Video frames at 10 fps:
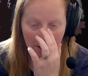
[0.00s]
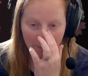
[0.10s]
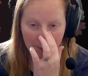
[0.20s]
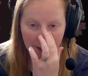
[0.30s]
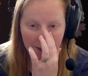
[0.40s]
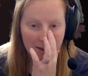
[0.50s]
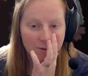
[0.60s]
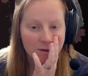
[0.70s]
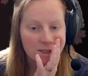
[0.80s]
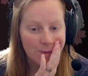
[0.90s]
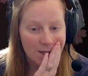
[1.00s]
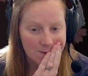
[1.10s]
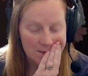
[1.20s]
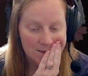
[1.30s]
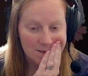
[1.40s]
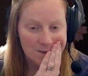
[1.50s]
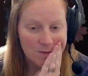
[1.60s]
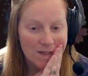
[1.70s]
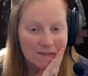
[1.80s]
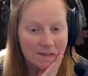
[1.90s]
And then the response message. You
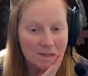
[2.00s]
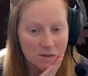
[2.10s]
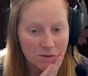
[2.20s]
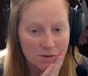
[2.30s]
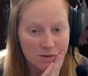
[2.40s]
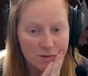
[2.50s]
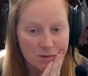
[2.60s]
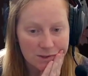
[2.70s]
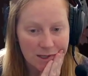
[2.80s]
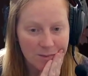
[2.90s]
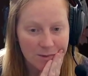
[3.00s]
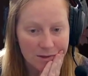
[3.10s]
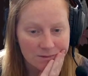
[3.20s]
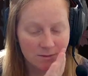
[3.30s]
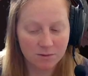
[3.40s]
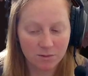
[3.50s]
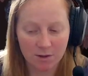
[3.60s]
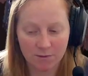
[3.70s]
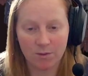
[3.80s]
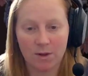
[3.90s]
want to type in
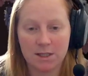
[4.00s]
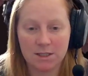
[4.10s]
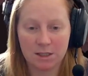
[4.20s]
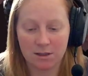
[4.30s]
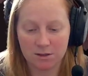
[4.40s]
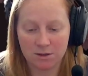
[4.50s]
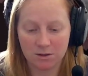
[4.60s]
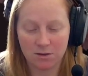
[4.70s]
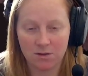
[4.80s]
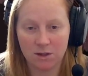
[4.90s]
whatever you want to say. So